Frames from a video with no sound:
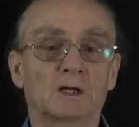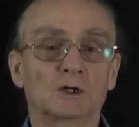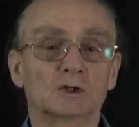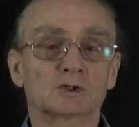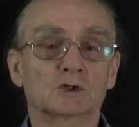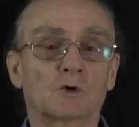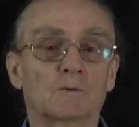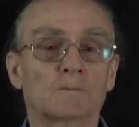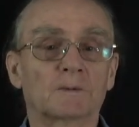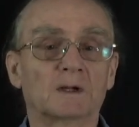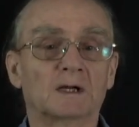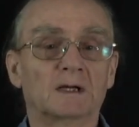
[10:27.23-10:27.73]

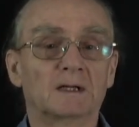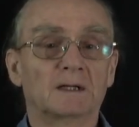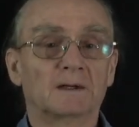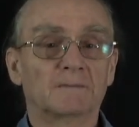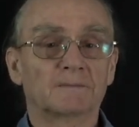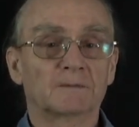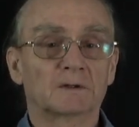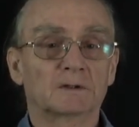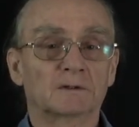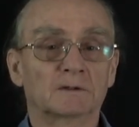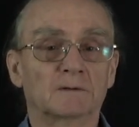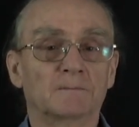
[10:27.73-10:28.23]
So
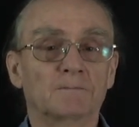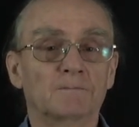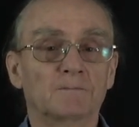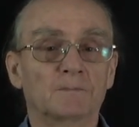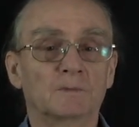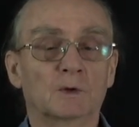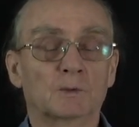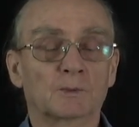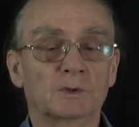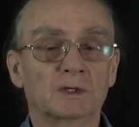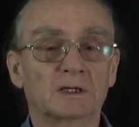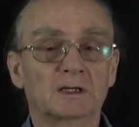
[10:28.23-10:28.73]

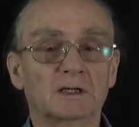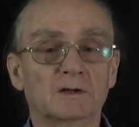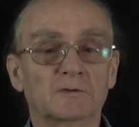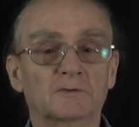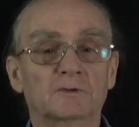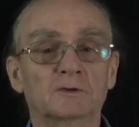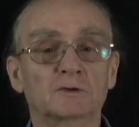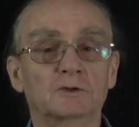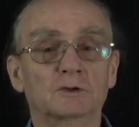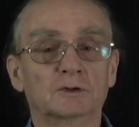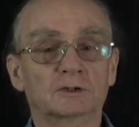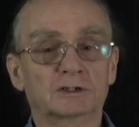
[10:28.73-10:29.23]
we
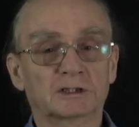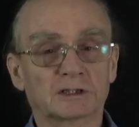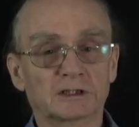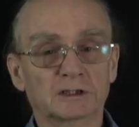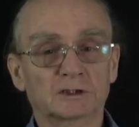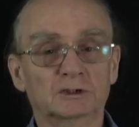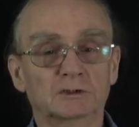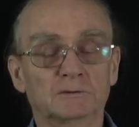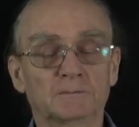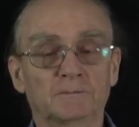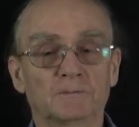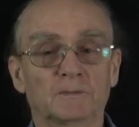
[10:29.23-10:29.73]
leave the
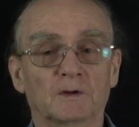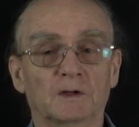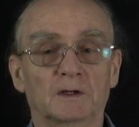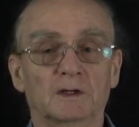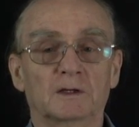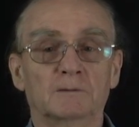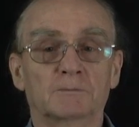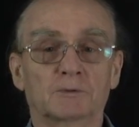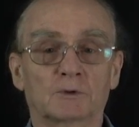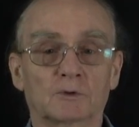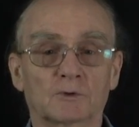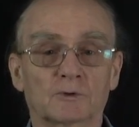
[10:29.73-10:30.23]
notation
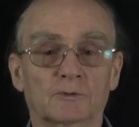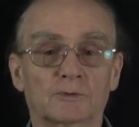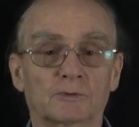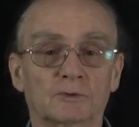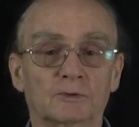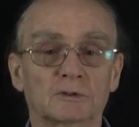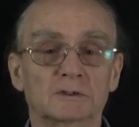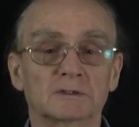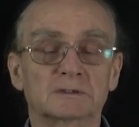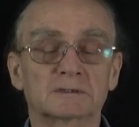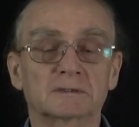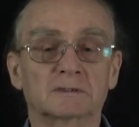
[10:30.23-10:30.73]
in both
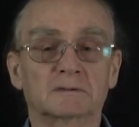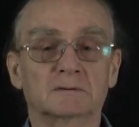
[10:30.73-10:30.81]
worlds,